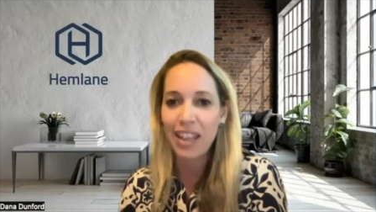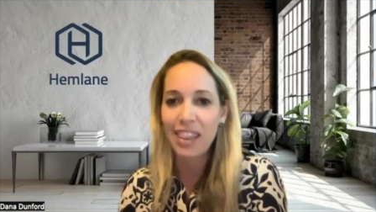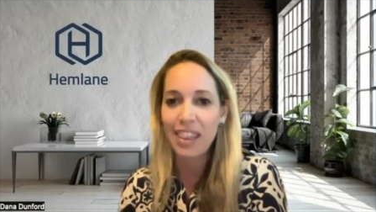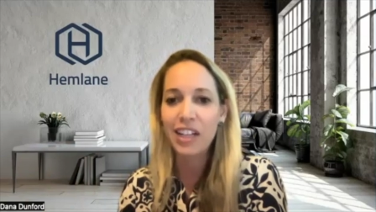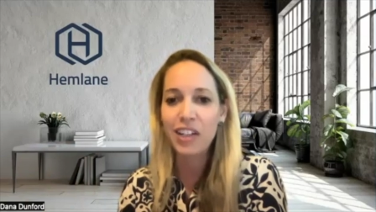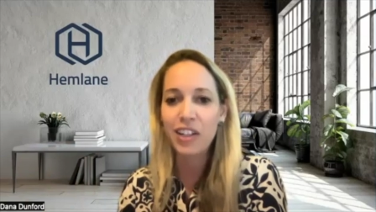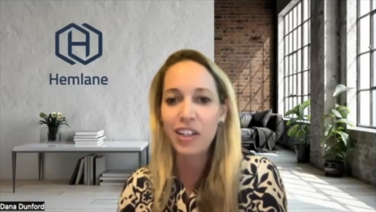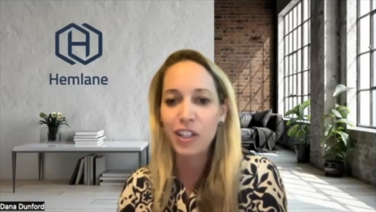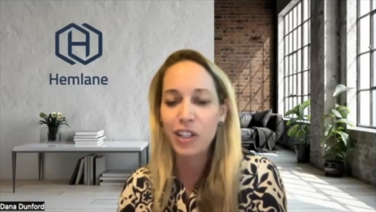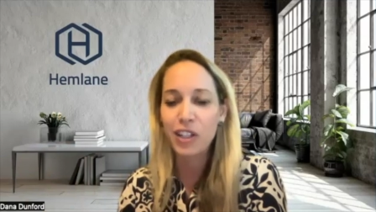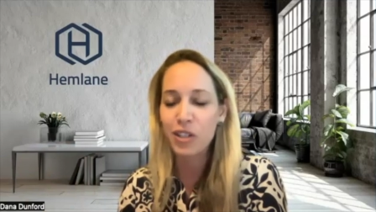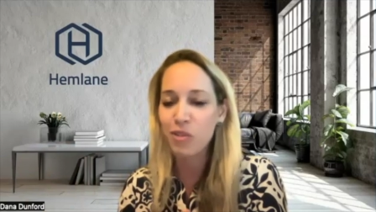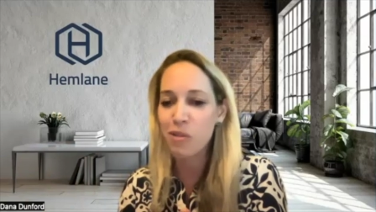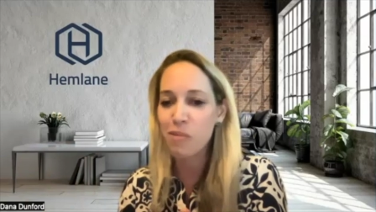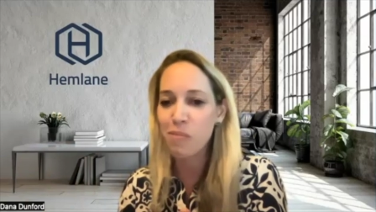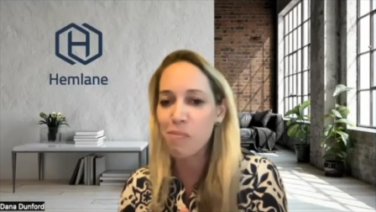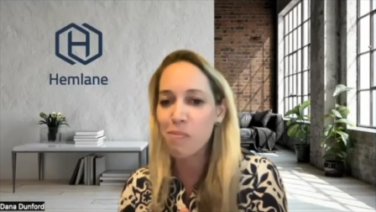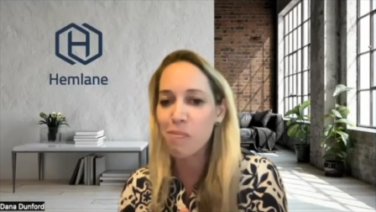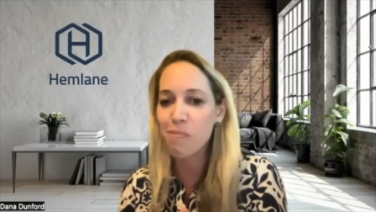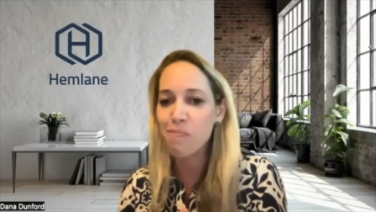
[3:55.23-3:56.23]
and they're going to do
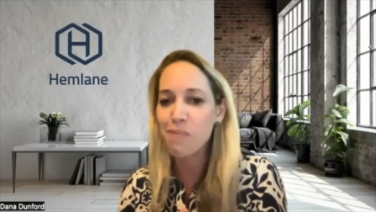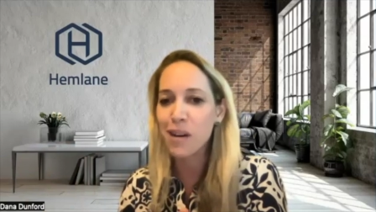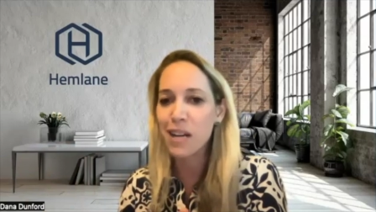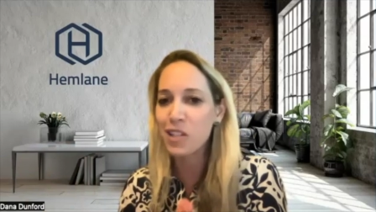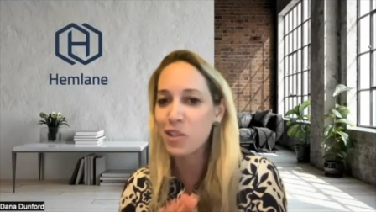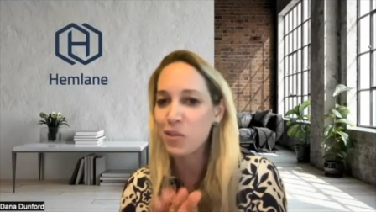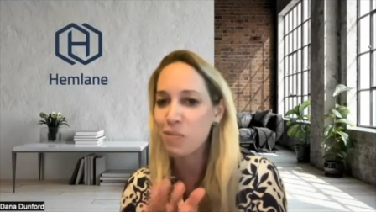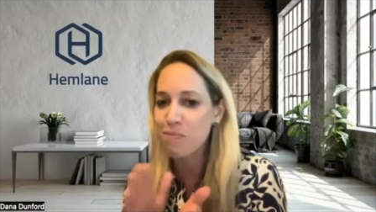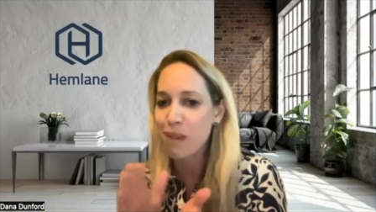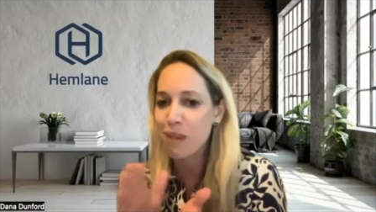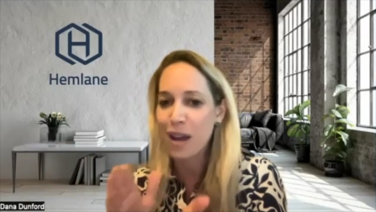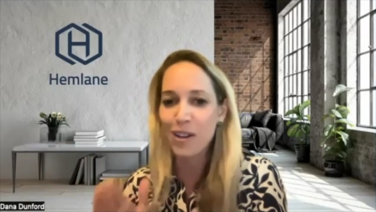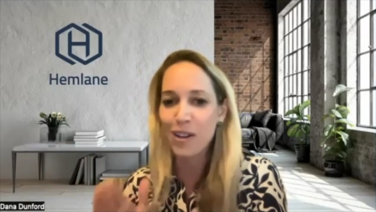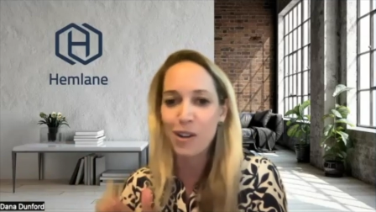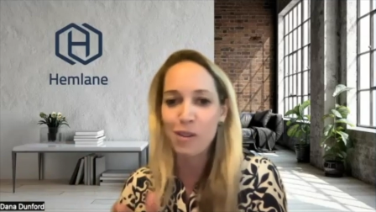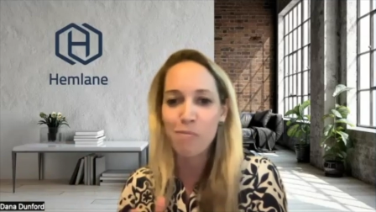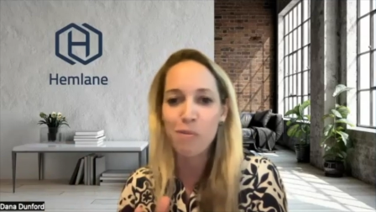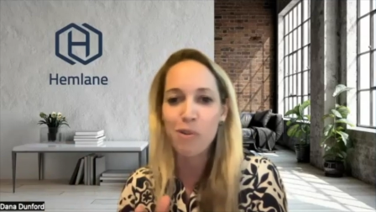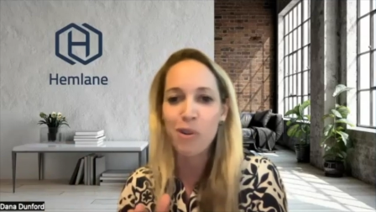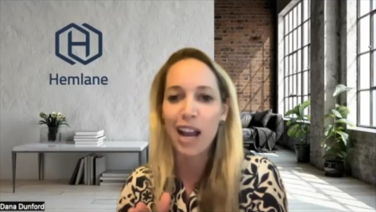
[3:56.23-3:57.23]
a much
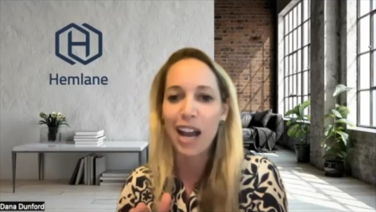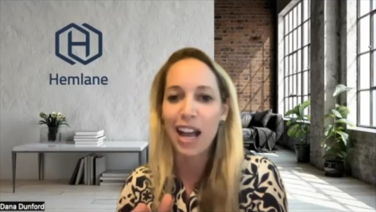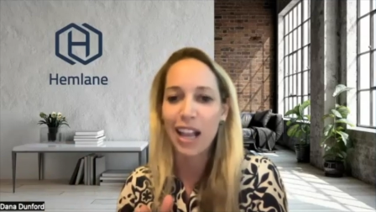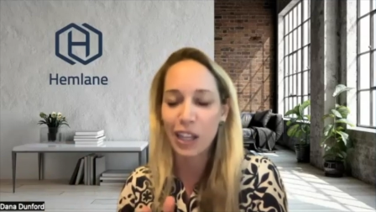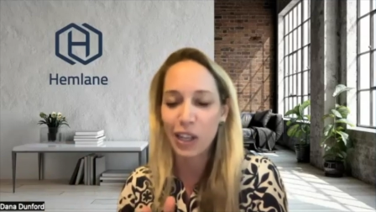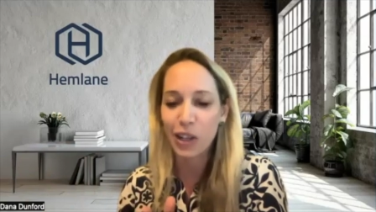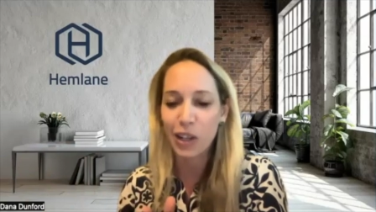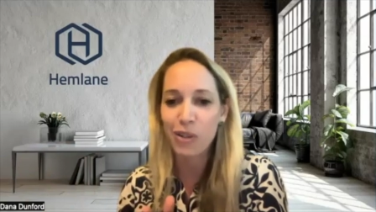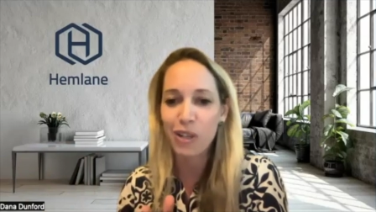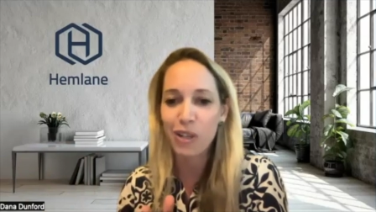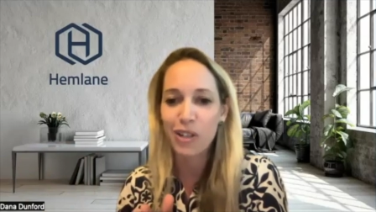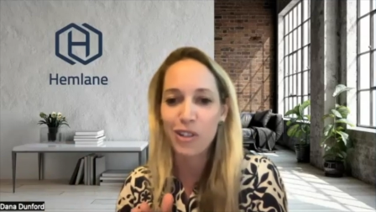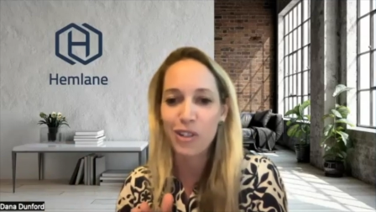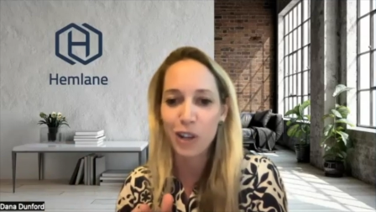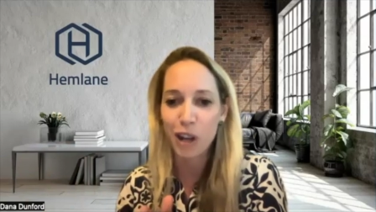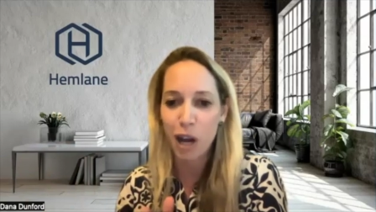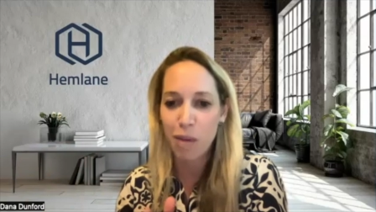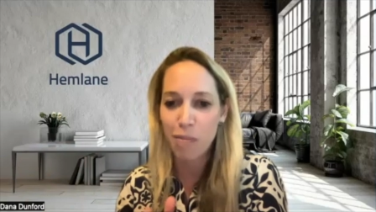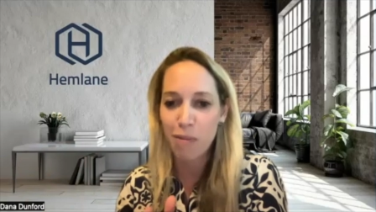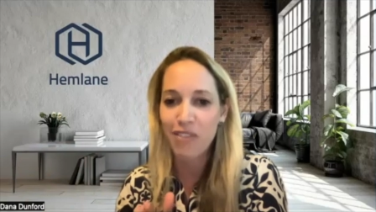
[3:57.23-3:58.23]
better and more eloquent
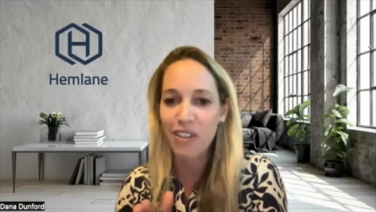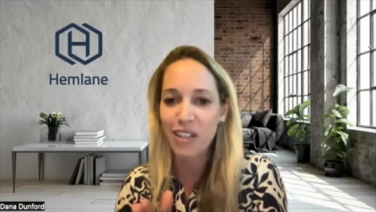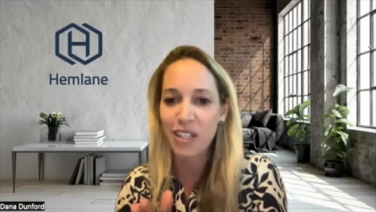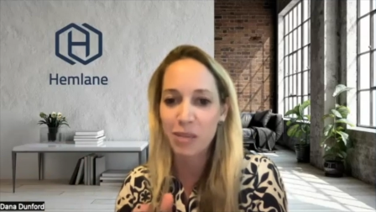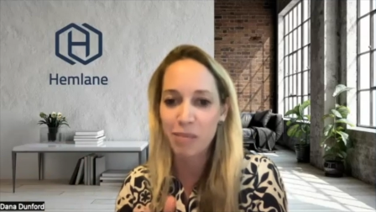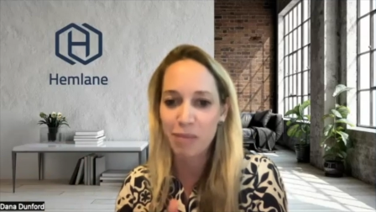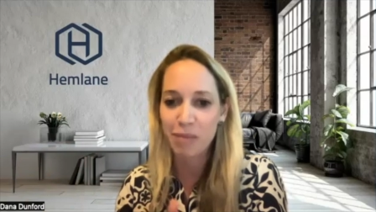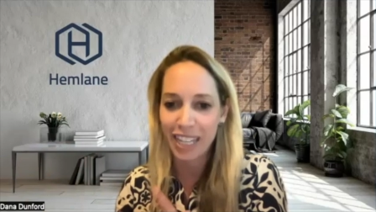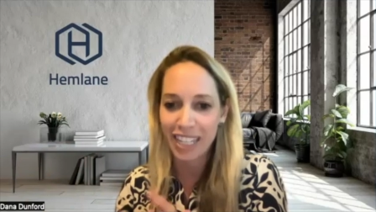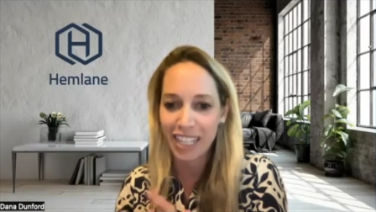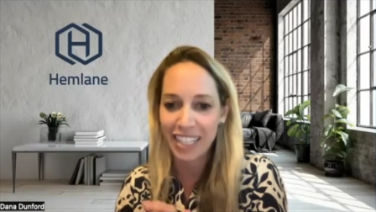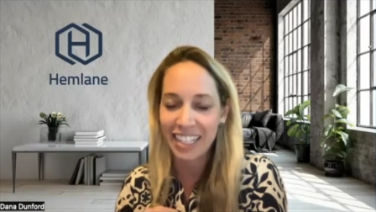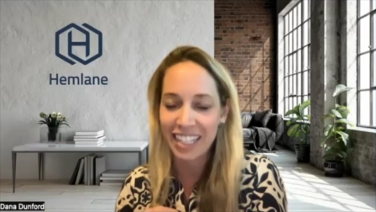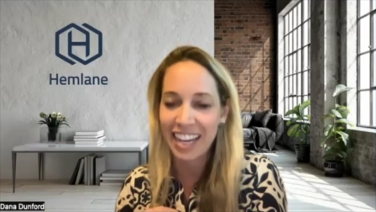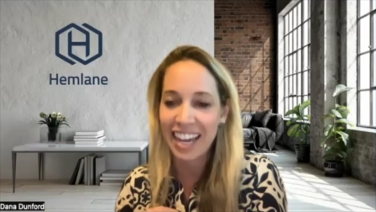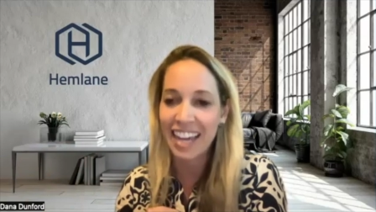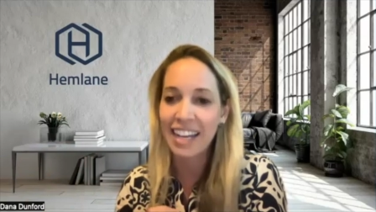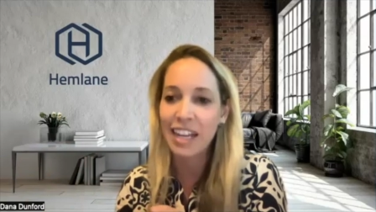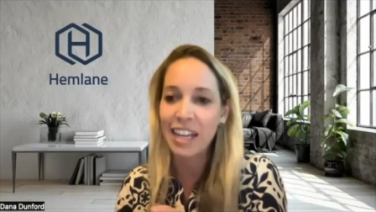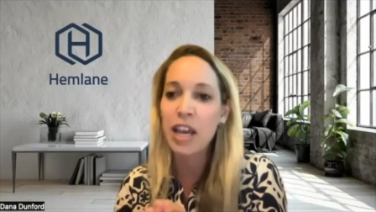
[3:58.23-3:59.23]
job of explaining
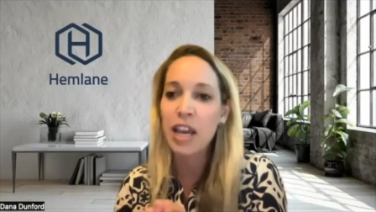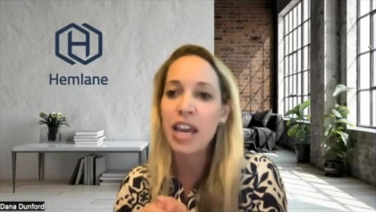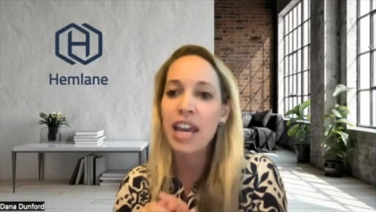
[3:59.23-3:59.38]
it.